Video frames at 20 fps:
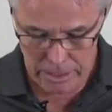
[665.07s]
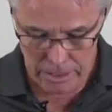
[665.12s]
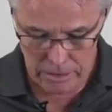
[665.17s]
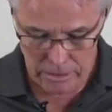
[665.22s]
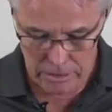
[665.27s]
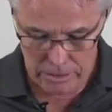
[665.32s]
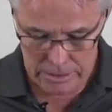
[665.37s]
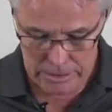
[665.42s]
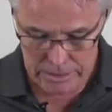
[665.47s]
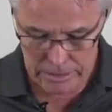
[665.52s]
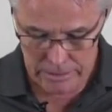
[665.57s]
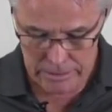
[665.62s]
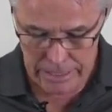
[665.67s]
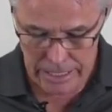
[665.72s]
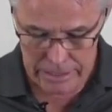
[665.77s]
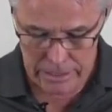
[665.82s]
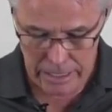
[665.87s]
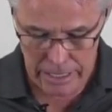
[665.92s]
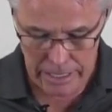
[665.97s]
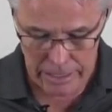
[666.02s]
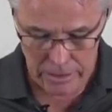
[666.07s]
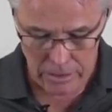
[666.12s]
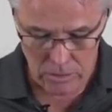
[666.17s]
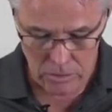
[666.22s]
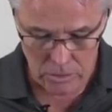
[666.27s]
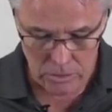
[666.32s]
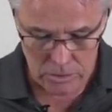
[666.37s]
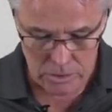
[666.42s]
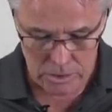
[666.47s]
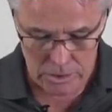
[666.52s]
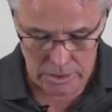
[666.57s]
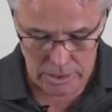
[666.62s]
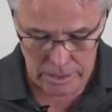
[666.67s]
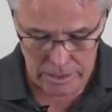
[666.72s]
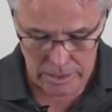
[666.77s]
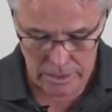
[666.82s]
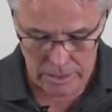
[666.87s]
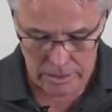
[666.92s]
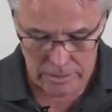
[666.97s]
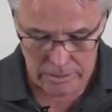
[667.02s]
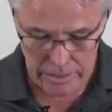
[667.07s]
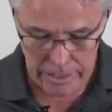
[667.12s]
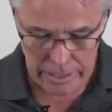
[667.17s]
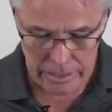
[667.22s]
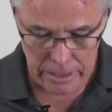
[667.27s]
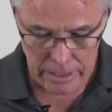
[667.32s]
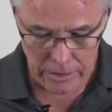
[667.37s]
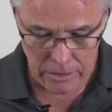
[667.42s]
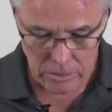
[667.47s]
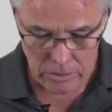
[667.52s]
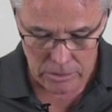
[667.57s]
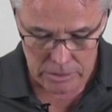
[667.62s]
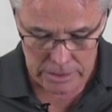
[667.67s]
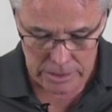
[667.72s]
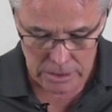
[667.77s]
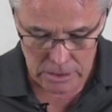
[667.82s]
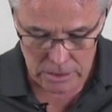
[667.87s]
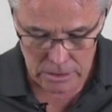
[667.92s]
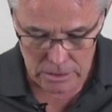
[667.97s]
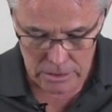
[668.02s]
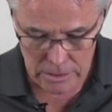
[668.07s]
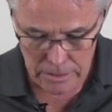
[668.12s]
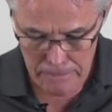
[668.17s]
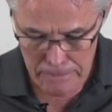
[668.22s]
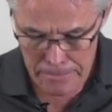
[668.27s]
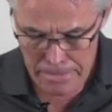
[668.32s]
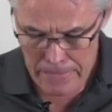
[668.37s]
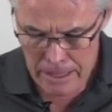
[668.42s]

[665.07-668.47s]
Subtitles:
because that can cause issues.